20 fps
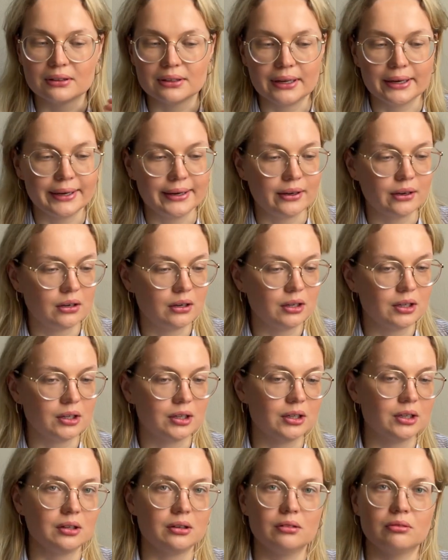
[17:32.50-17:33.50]
like
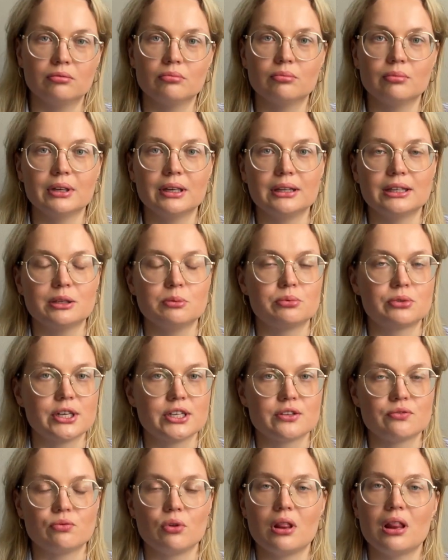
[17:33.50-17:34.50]

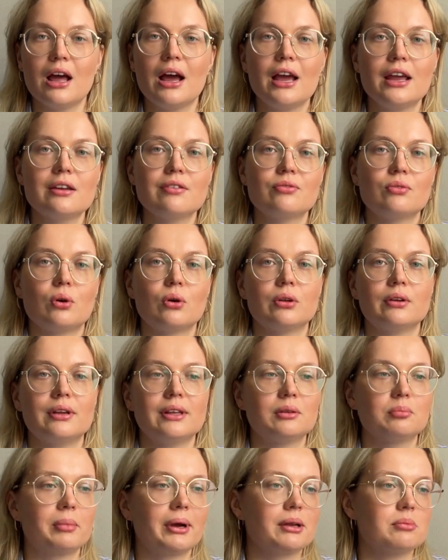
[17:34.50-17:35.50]
depressed for life, or
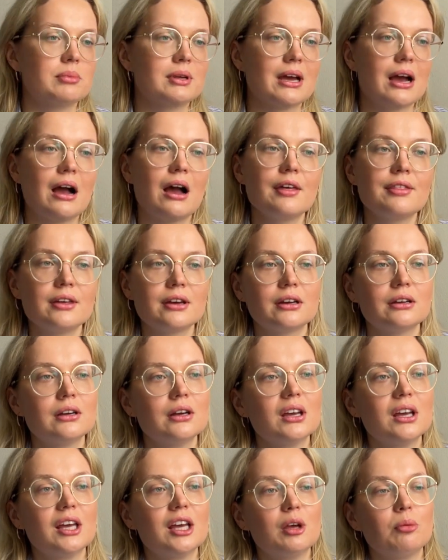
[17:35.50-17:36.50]
it might be other
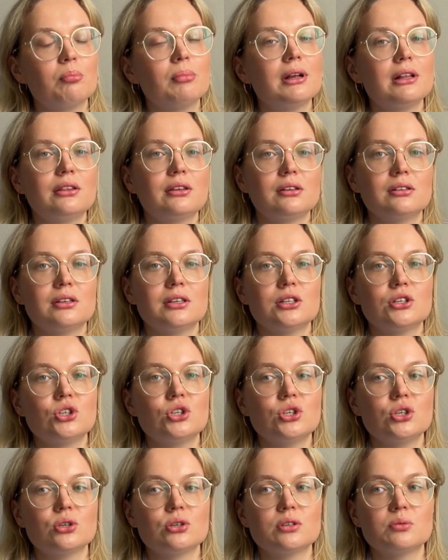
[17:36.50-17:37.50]
mental
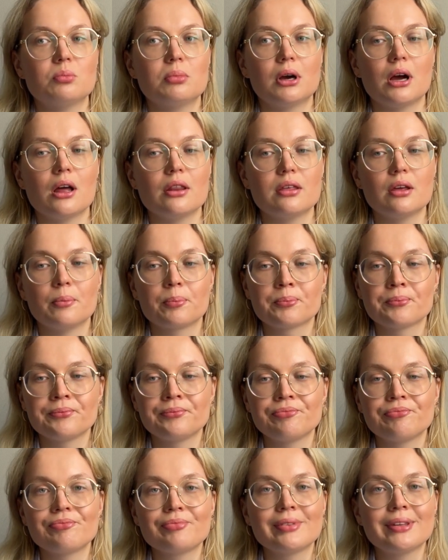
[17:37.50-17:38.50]
issues, but
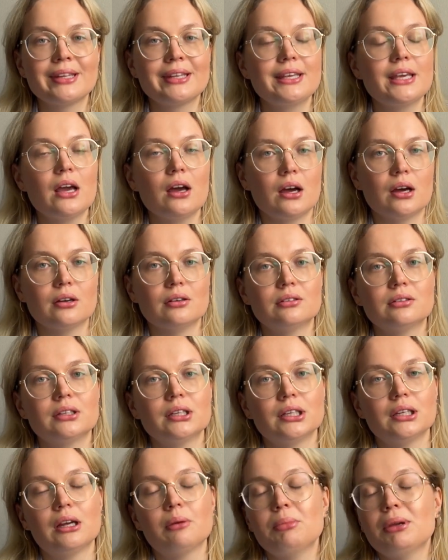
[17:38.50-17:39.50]
yeah,
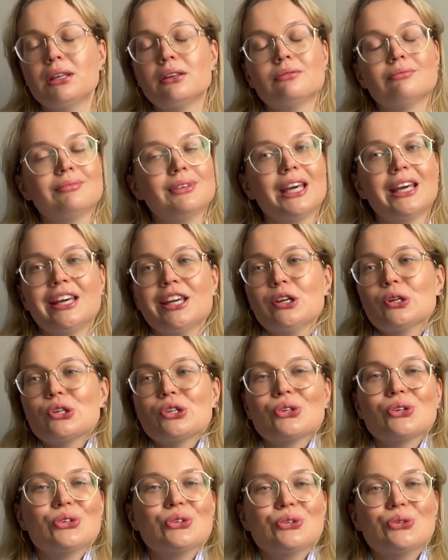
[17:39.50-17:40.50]
I mean, you
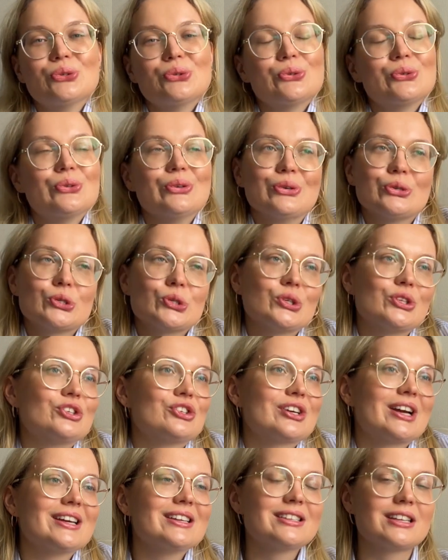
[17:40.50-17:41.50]
should
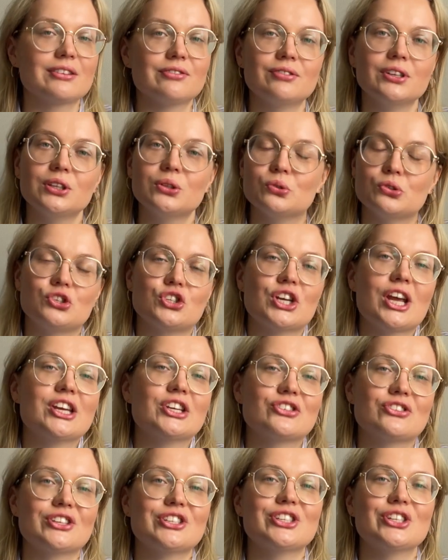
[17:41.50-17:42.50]
try something to
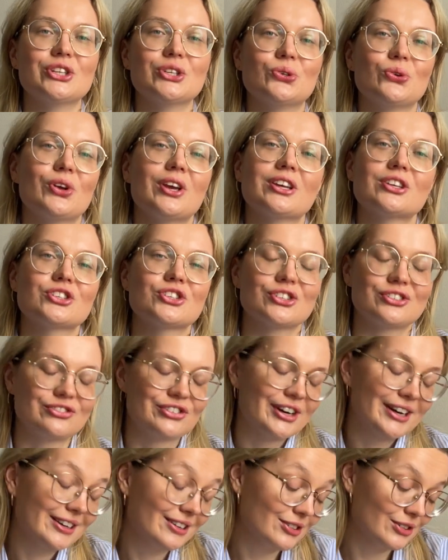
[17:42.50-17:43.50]
change the situation,
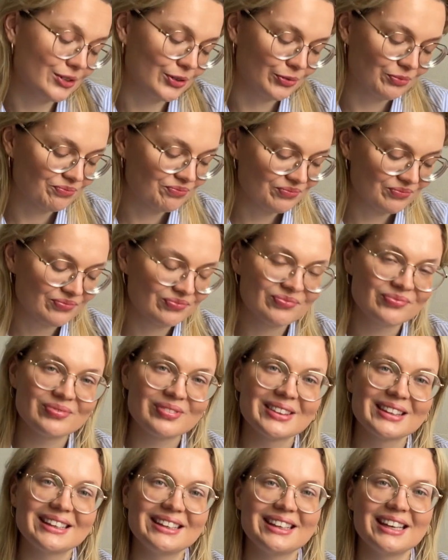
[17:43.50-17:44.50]
right? So
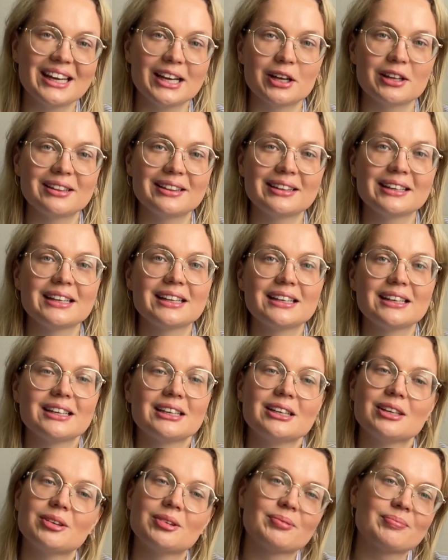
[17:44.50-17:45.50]
yeah,
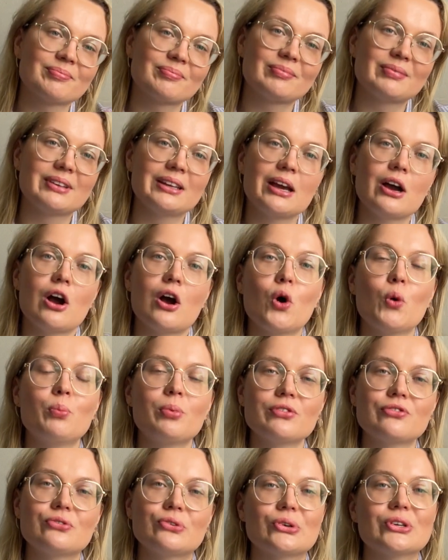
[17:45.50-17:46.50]

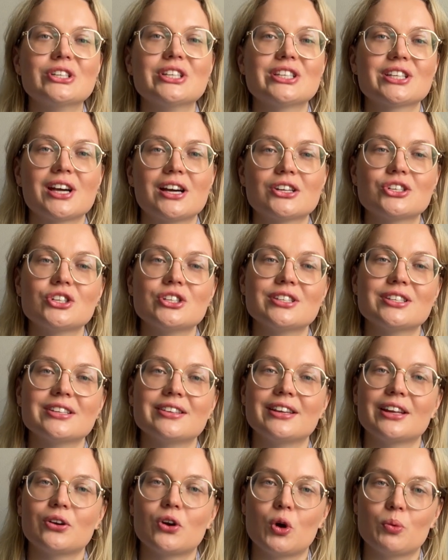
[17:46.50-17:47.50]
open for discussions in
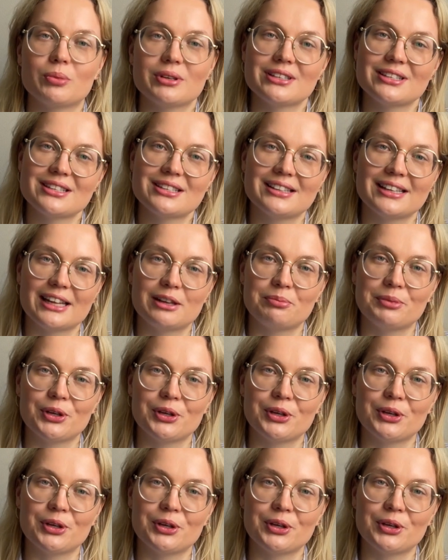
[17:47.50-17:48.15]
the comments, let me